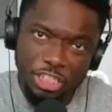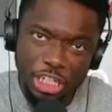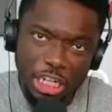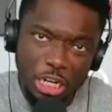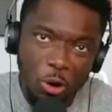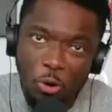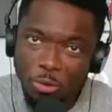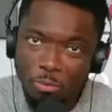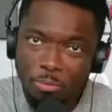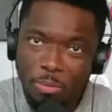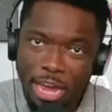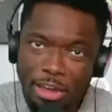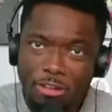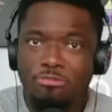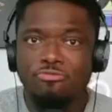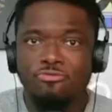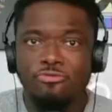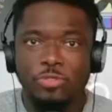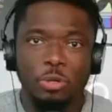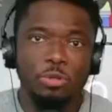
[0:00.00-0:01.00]
on my
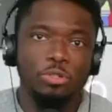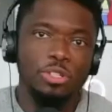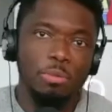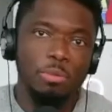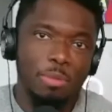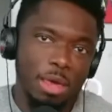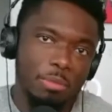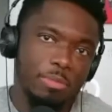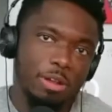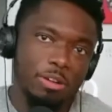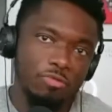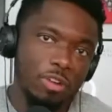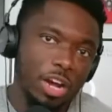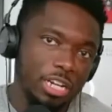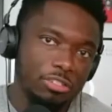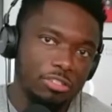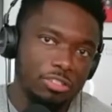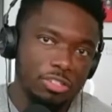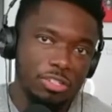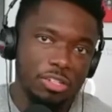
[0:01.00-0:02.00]
First Amendment
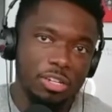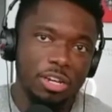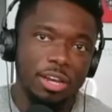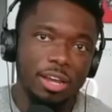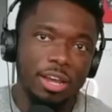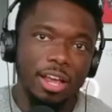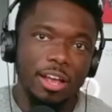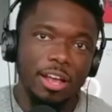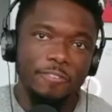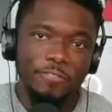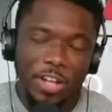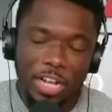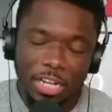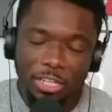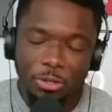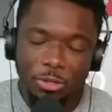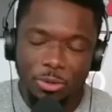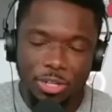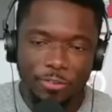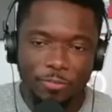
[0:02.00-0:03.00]
rights. Fuck you
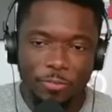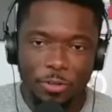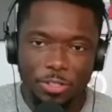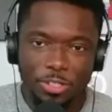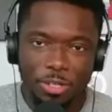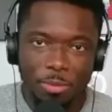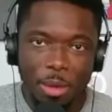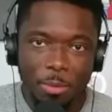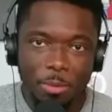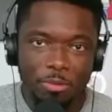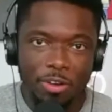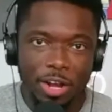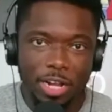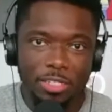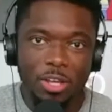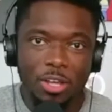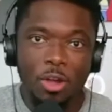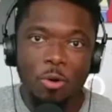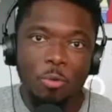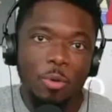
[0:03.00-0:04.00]
and your First Amendment rights.
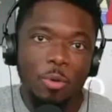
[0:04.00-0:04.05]
Wear